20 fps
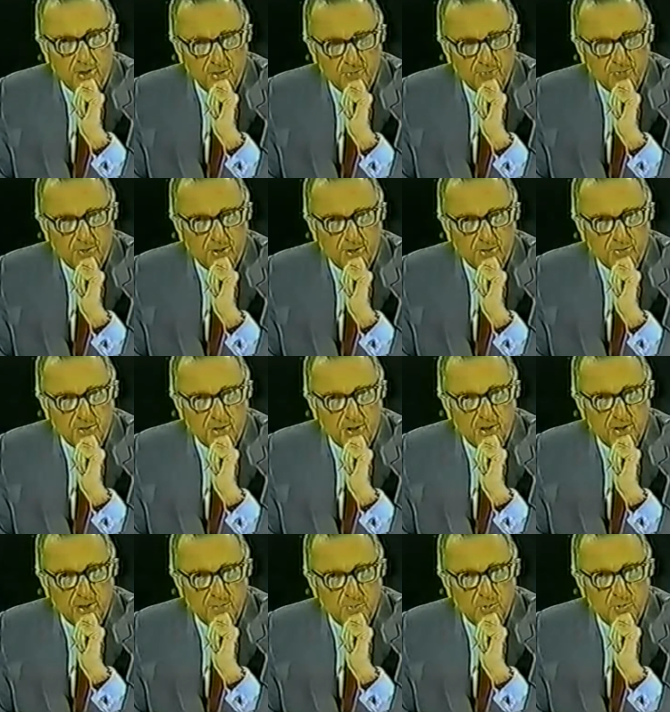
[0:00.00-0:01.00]
the far
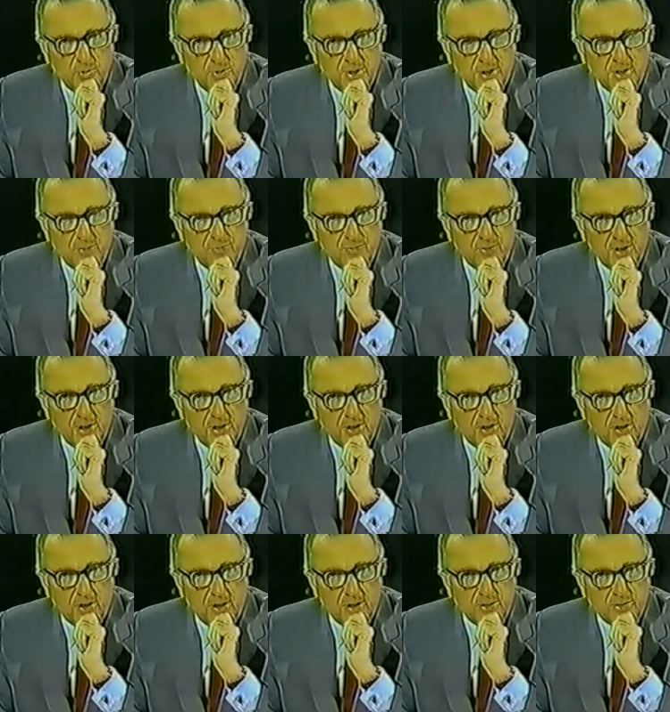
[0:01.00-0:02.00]
side of the moon, if they
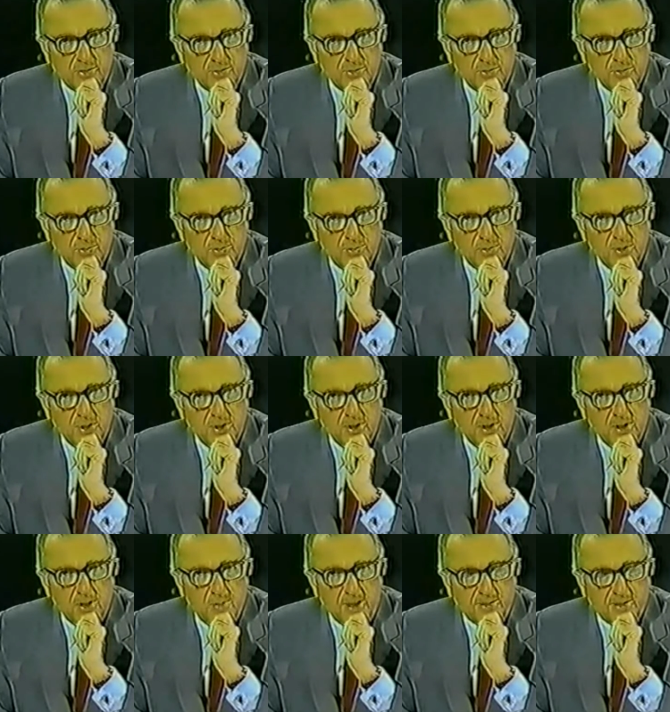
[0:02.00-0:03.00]
are to
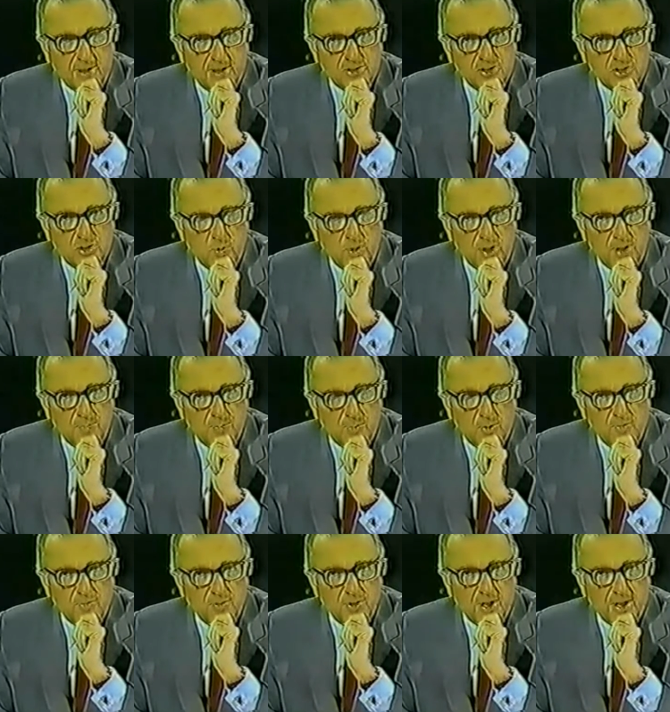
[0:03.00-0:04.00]
make that sweep
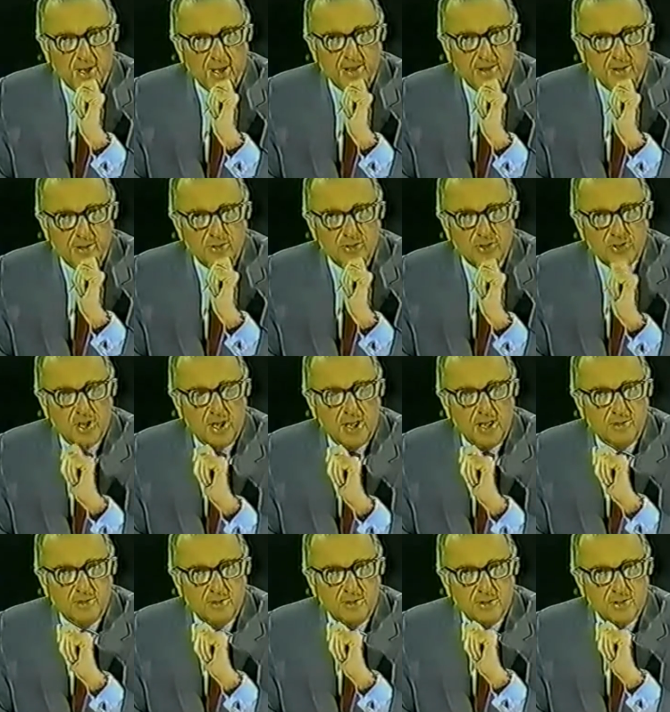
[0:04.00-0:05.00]
over the landing
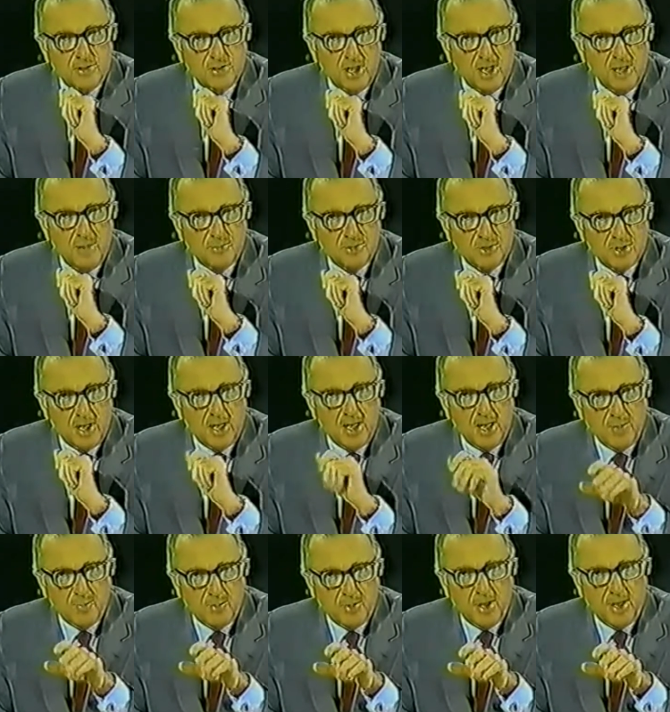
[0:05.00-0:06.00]
site in the same
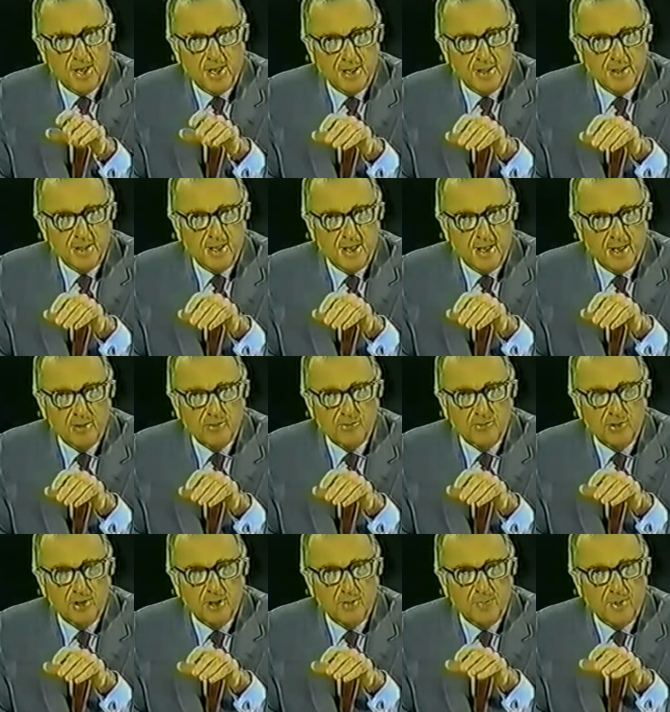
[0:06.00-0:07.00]
timeline as
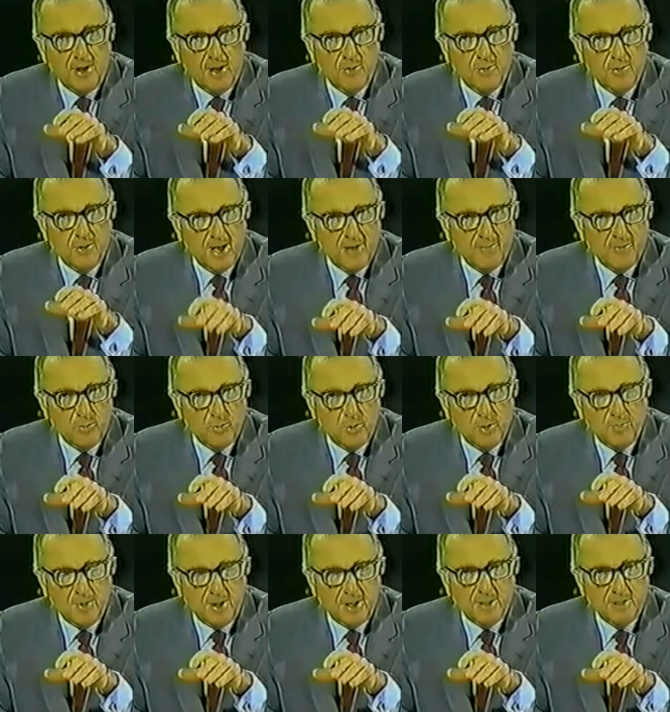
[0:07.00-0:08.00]
the Apollo 11
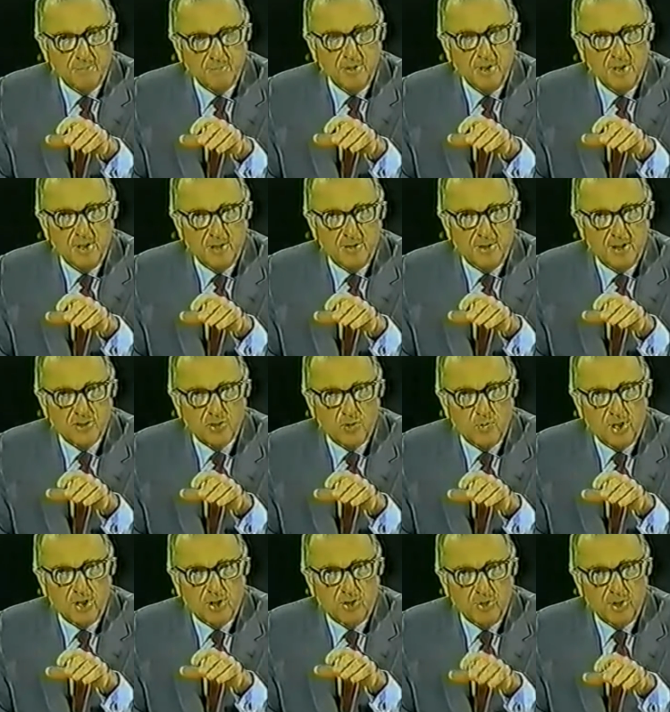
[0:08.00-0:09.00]
would make it, and that's
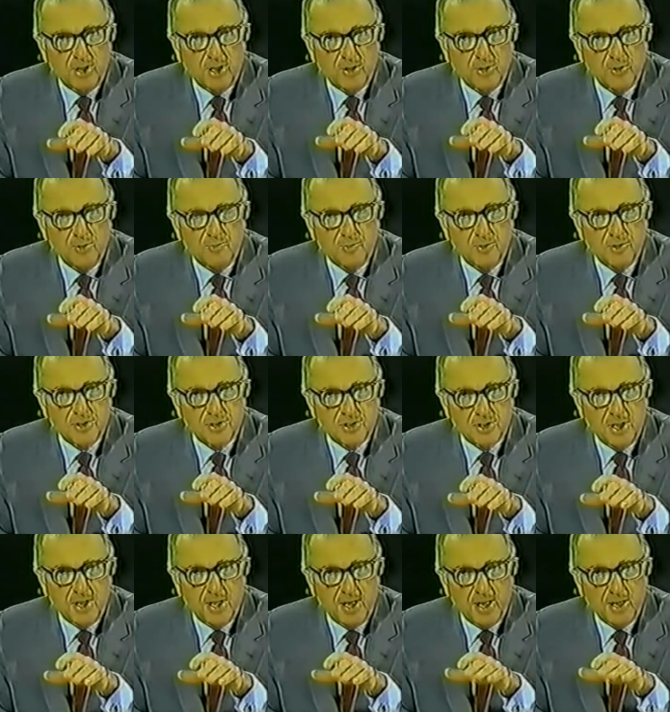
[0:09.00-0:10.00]
quite critical for the
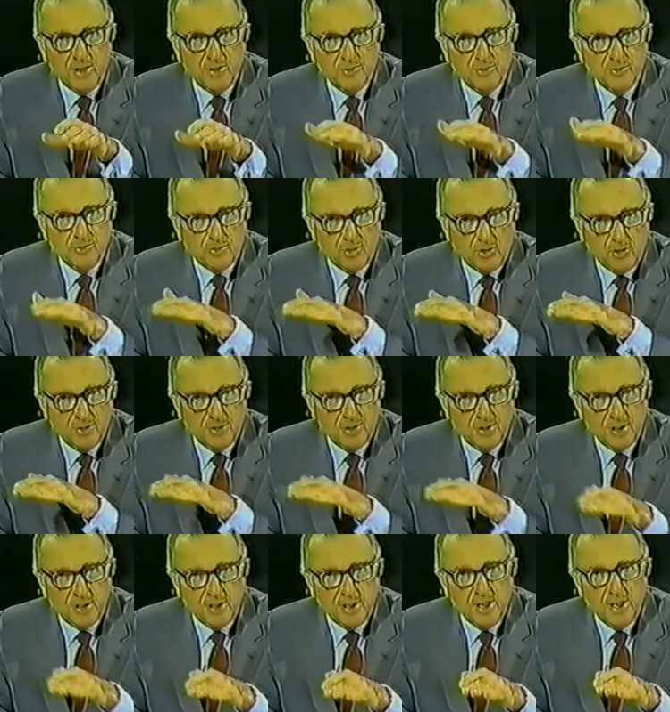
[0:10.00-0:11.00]
sun angles on
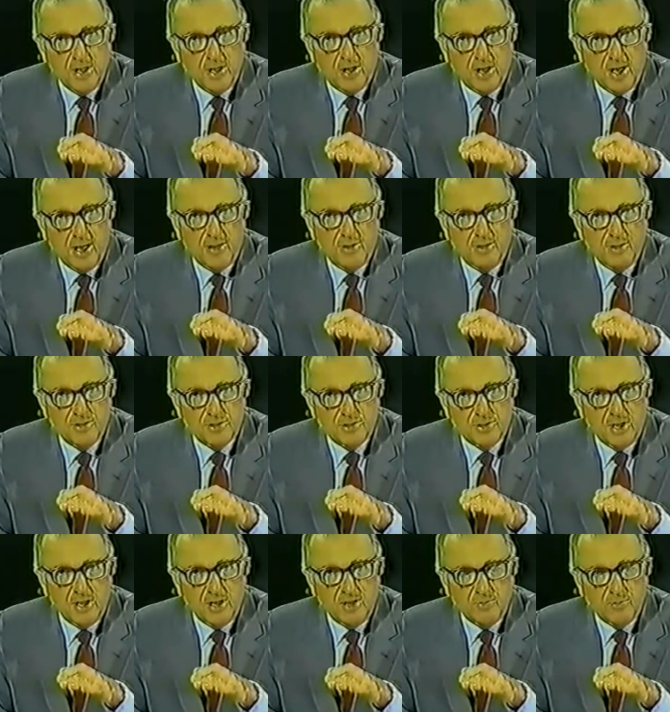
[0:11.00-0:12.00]
the landing
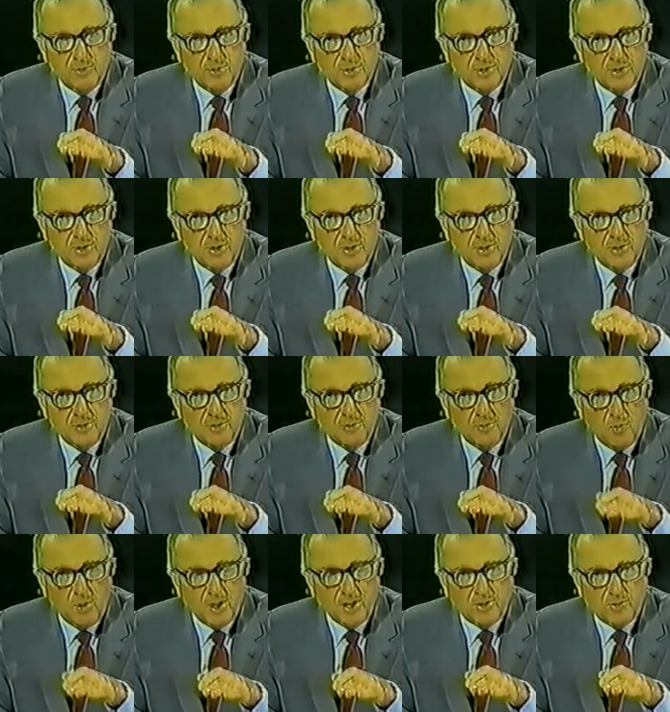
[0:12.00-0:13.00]
site, which are
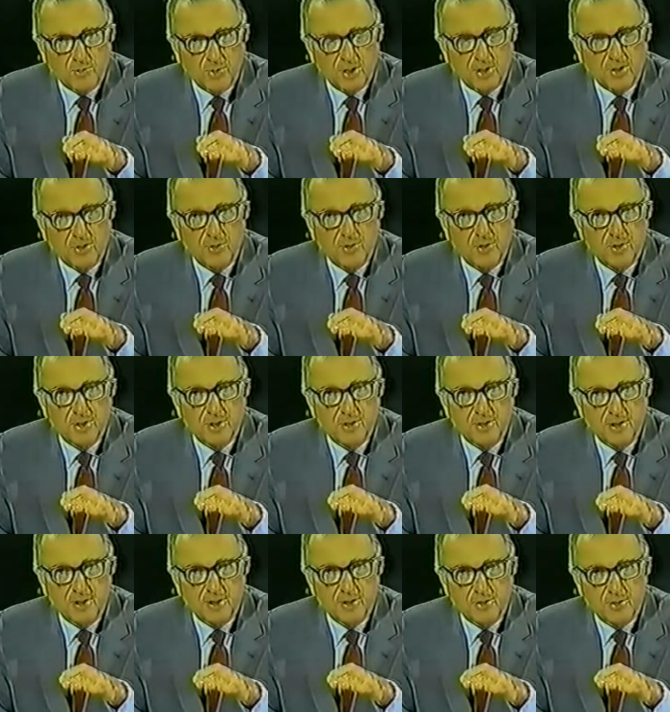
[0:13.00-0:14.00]
quite critical
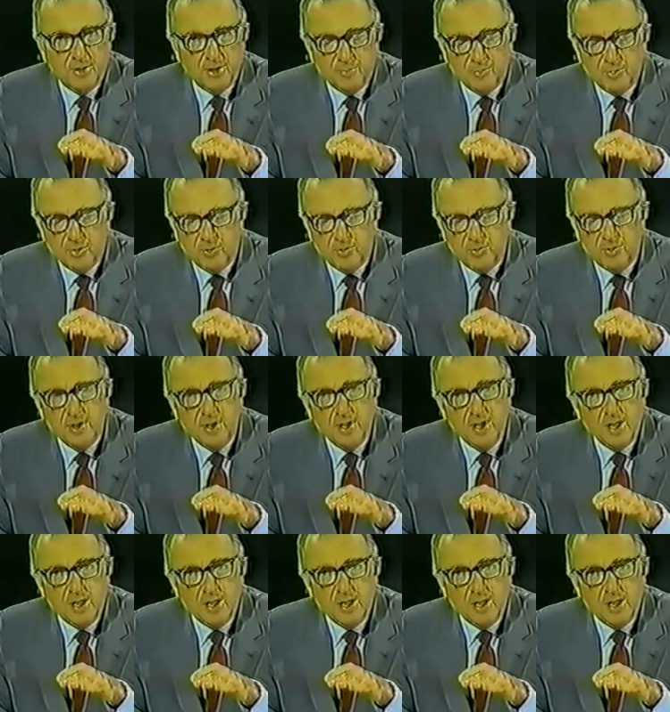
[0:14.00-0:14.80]
there on the moon,